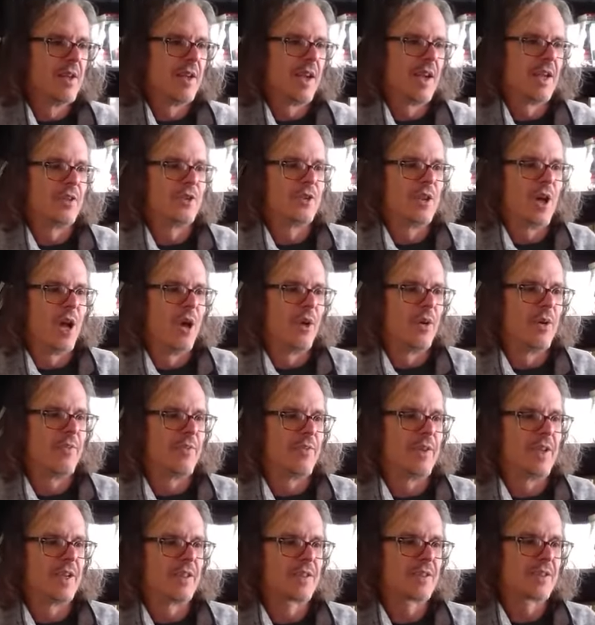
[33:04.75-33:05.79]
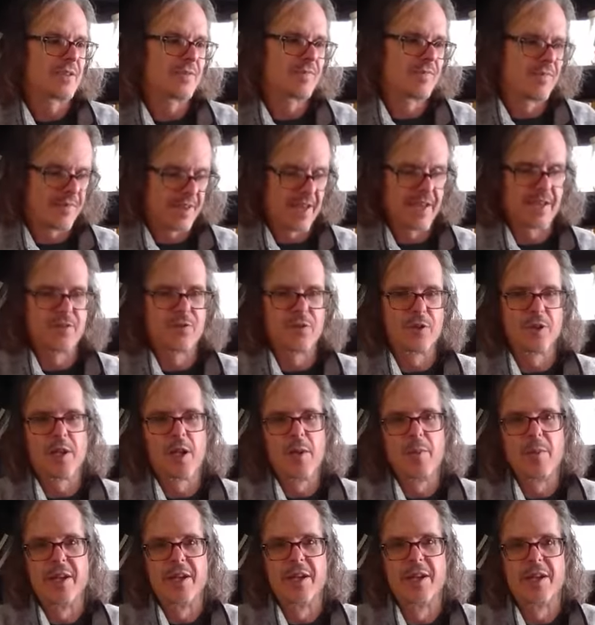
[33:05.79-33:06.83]
And Joe and Vince, thanks for
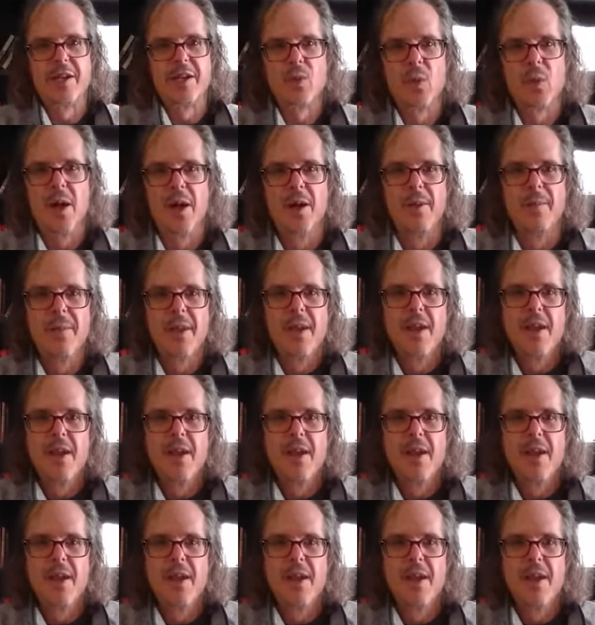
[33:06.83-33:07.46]
coming in as well.